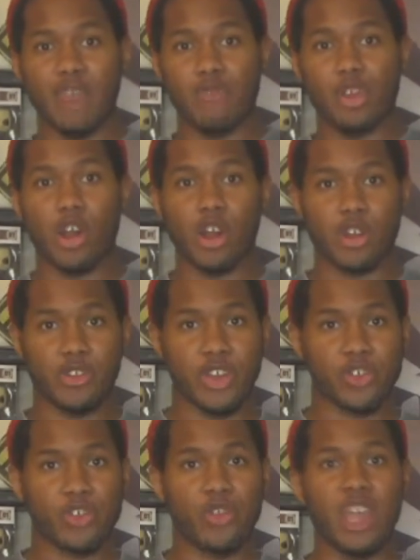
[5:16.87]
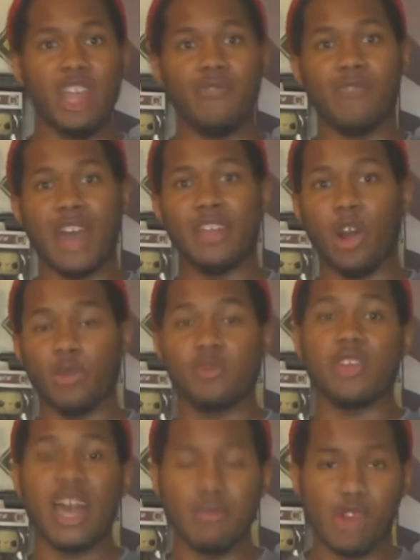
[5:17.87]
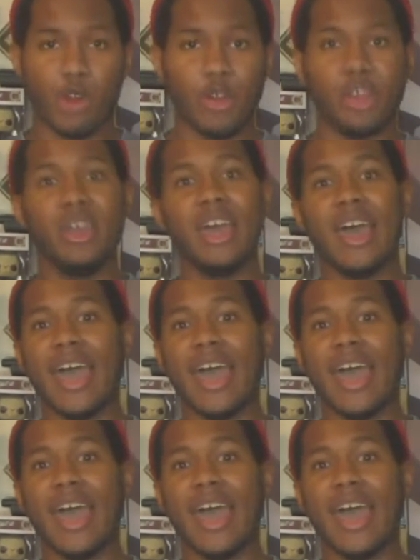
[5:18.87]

Avery Architecture and Fine Arts Library